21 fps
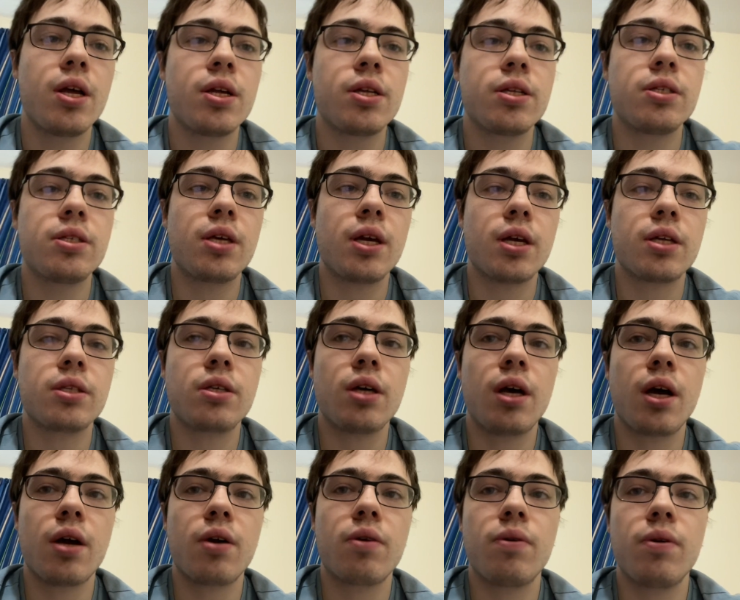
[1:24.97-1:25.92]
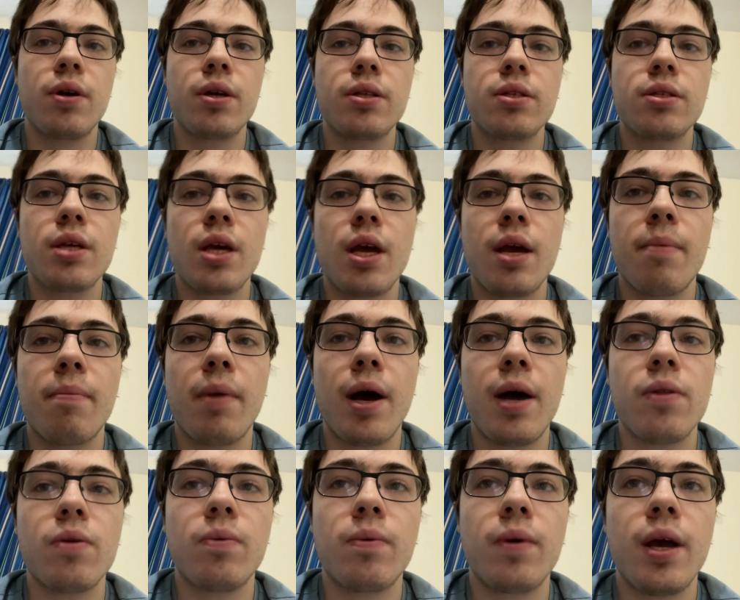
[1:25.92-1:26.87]
TikTok coins. And
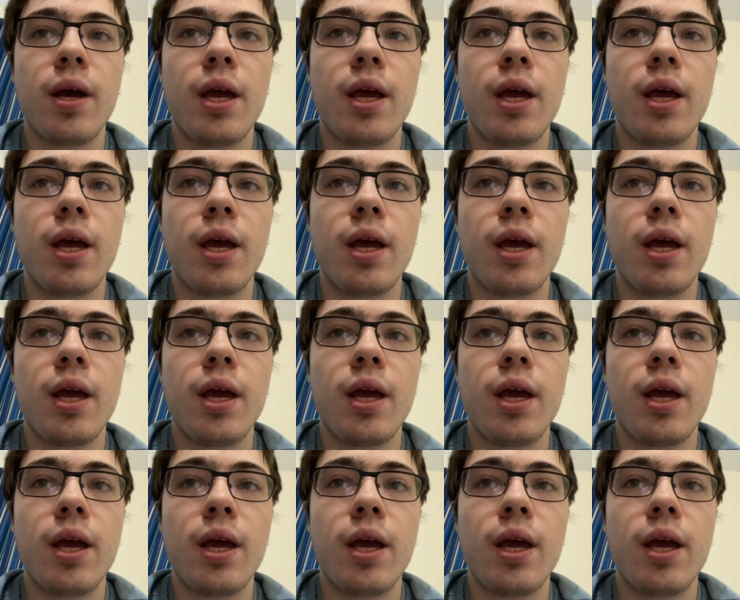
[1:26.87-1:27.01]
by the way,